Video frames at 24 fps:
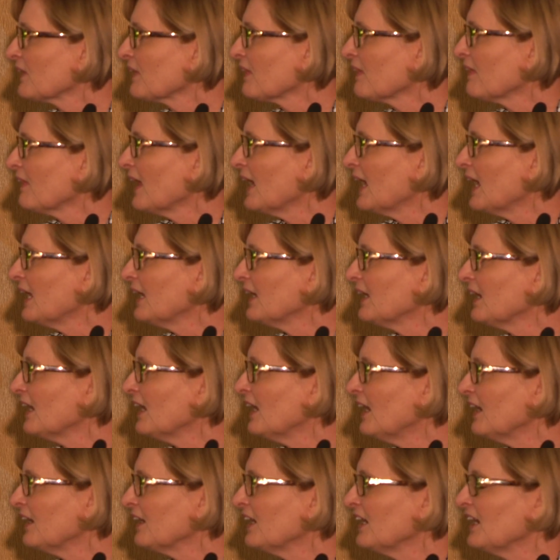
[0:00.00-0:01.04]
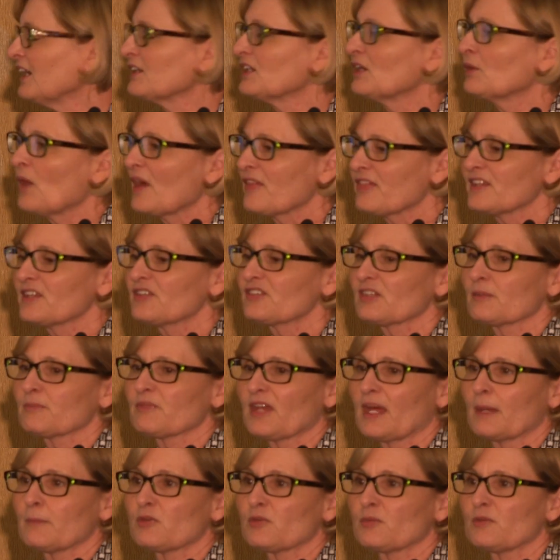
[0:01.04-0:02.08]
that I think
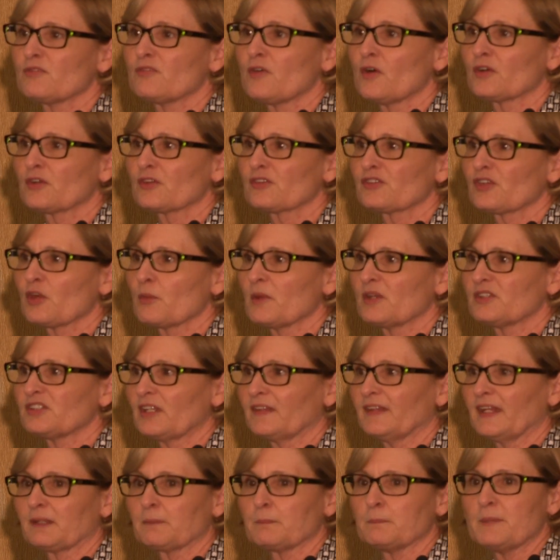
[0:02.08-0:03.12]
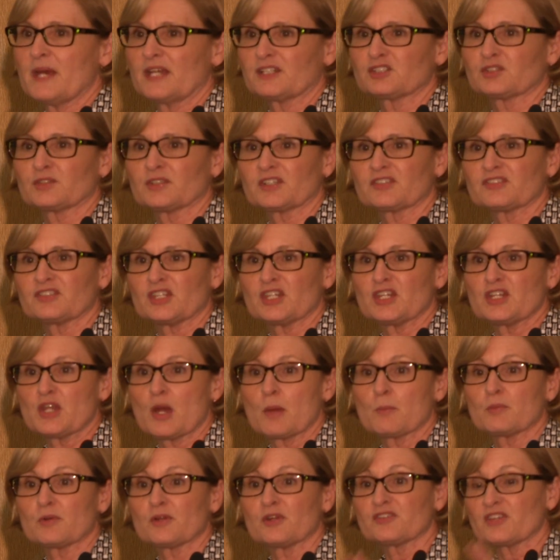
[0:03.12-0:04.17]
sometimes we focus so much on metrics and
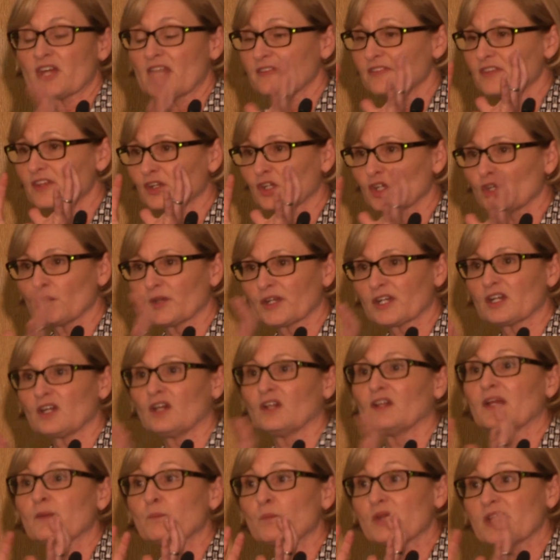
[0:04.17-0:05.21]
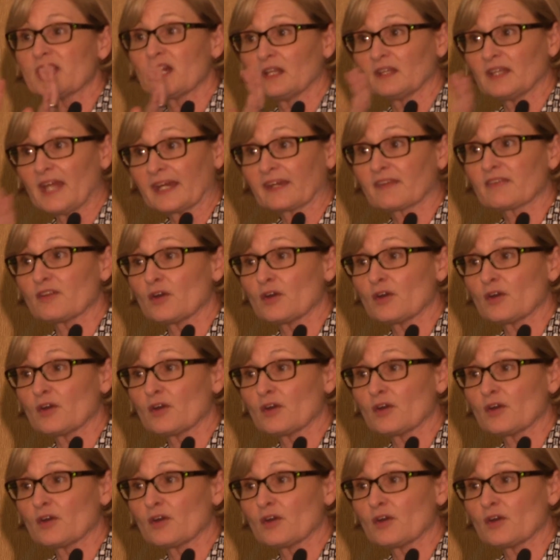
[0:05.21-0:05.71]
numbers, and they're critical and we collect